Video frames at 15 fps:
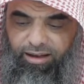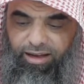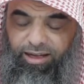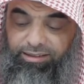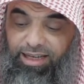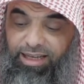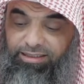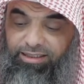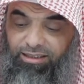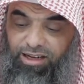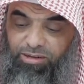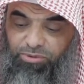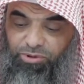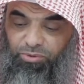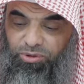Qatada
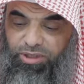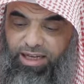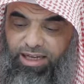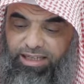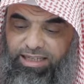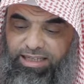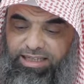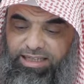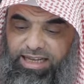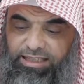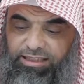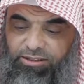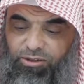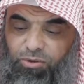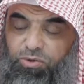rahmatullahi alayhi
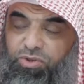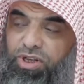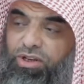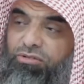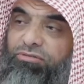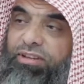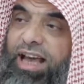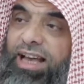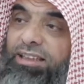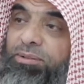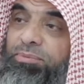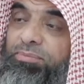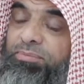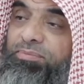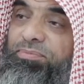said, O son of
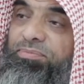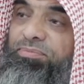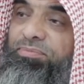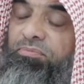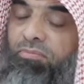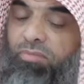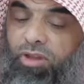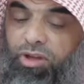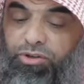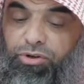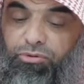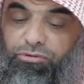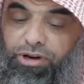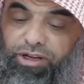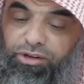Adam,
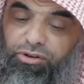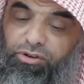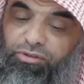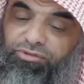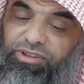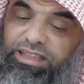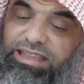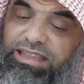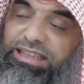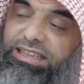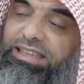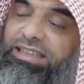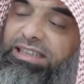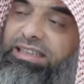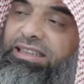your record of
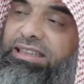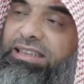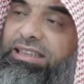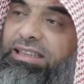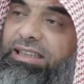deeds